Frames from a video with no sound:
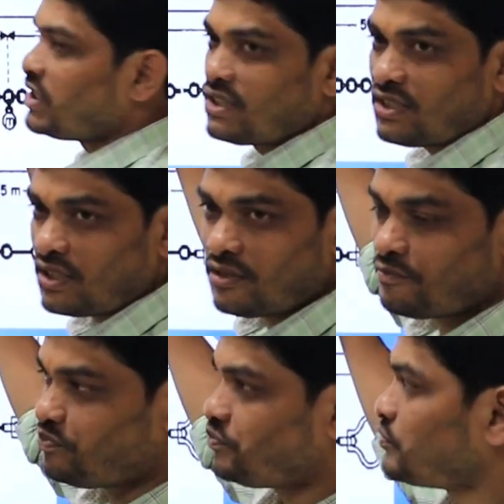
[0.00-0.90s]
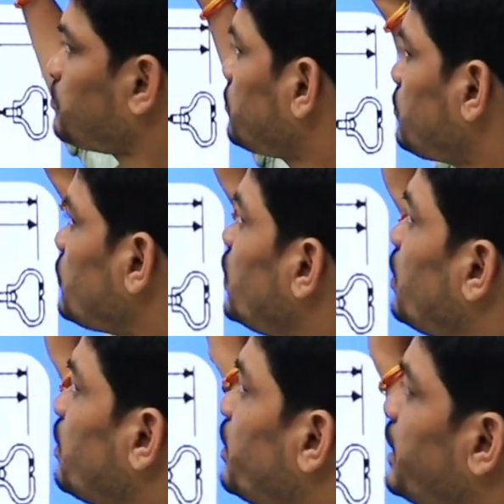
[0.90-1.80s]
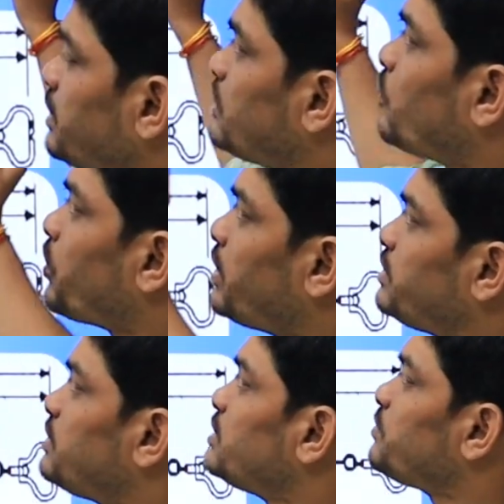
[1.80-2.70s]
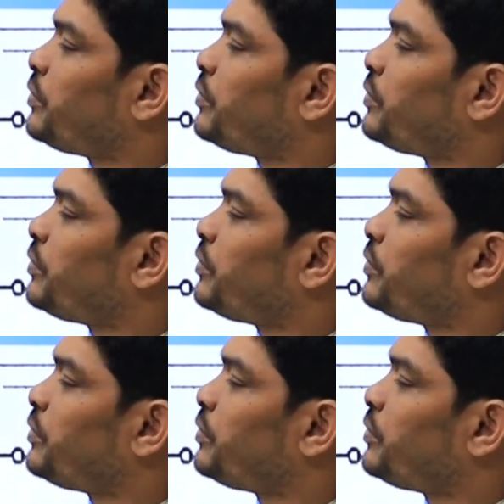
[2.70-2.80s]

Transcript: measure. That is a total distance.